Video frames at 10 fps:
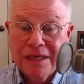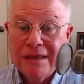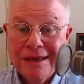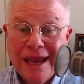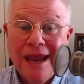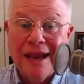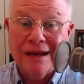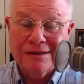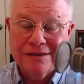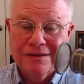He
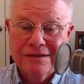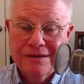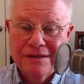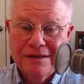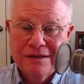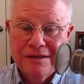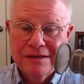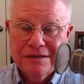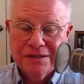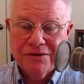can't.
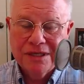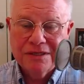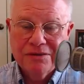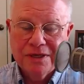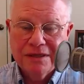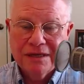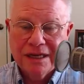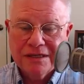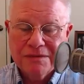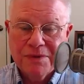So he's doing the
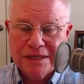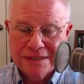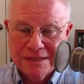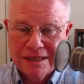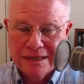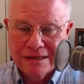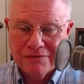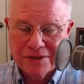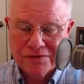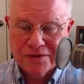next best
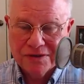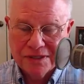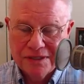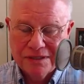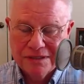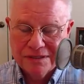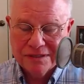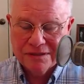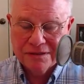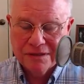thing, as far as he's
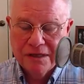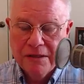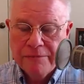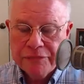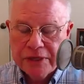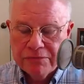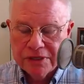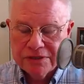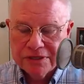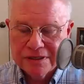concerned,
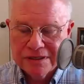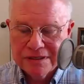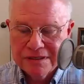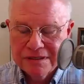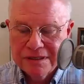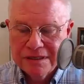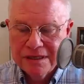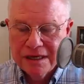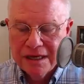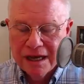which is
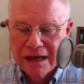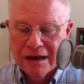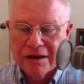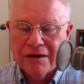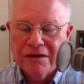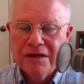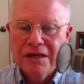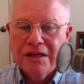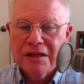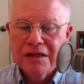uh,
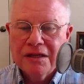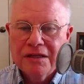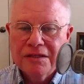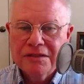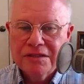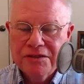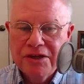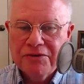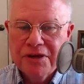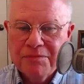
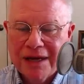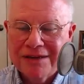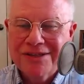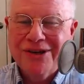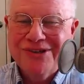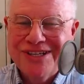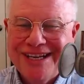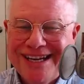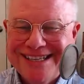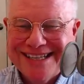sneering by
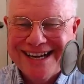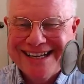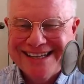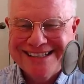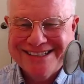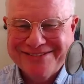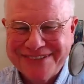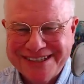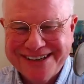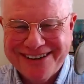association, I guess you
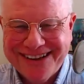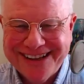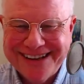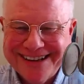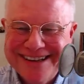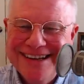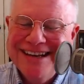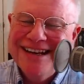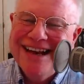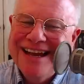would call it.
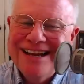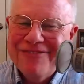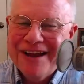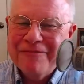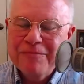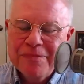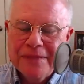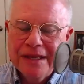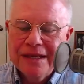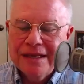Anyway,
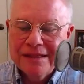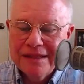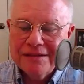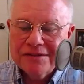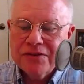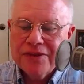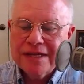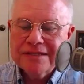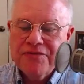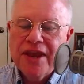so
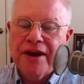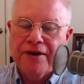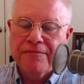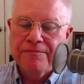that's there.